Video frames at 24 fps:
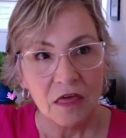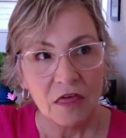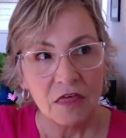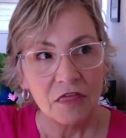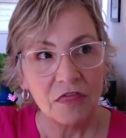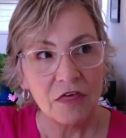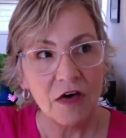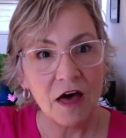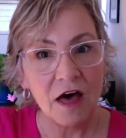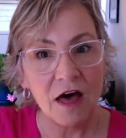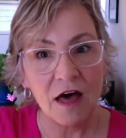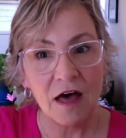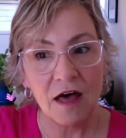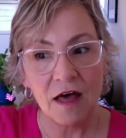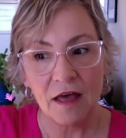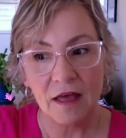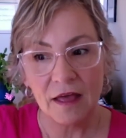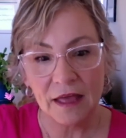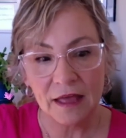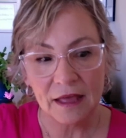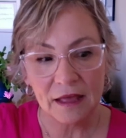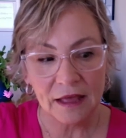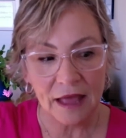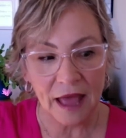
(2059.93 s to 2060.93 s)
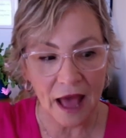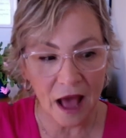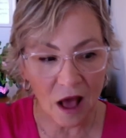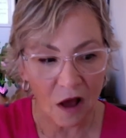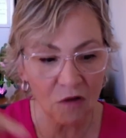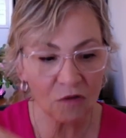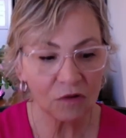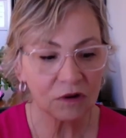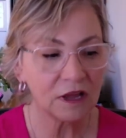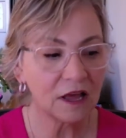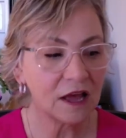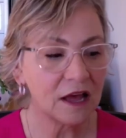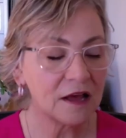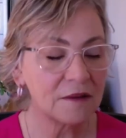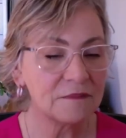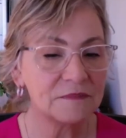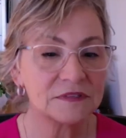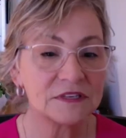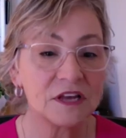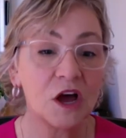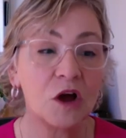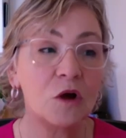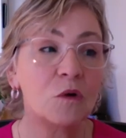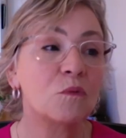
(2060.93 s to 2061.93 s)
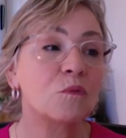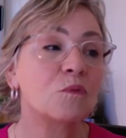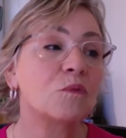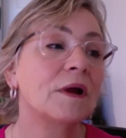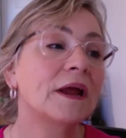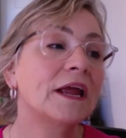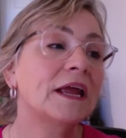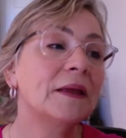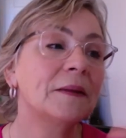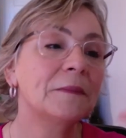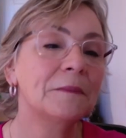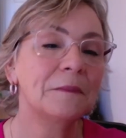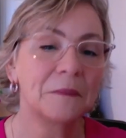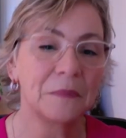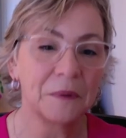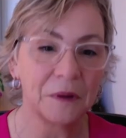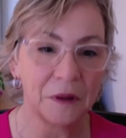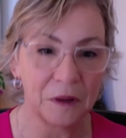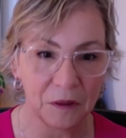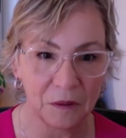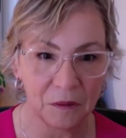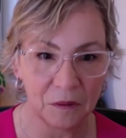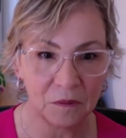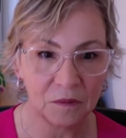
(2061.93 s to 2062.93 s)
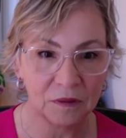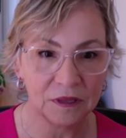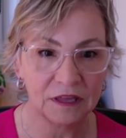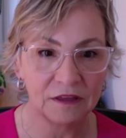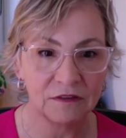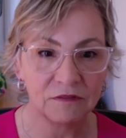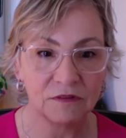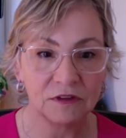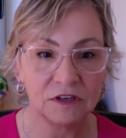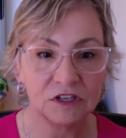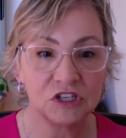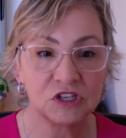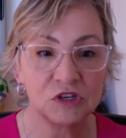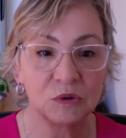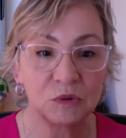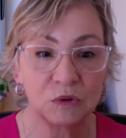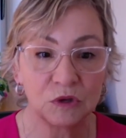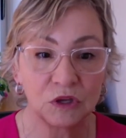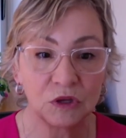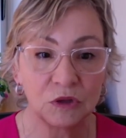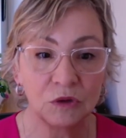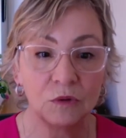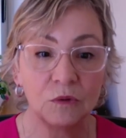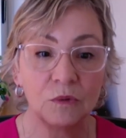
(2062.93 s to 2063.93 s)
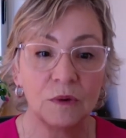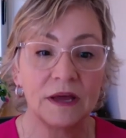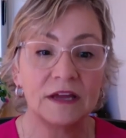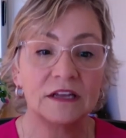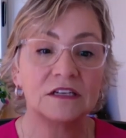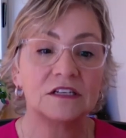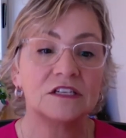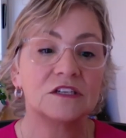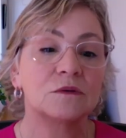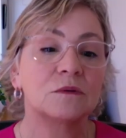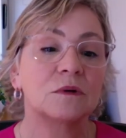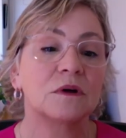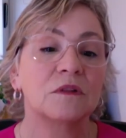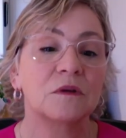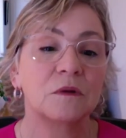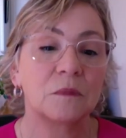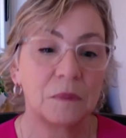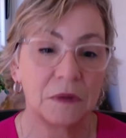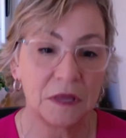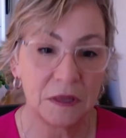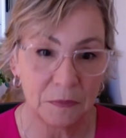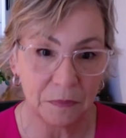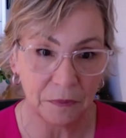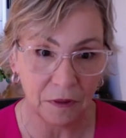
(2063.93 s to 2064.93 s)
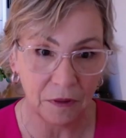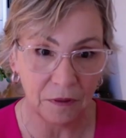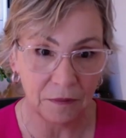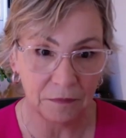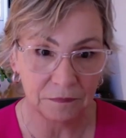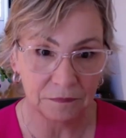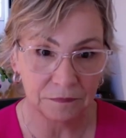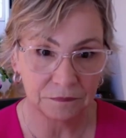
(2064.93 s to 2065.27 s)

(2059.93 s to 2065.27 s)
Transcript: the out comes a rainbow even to you and to other people.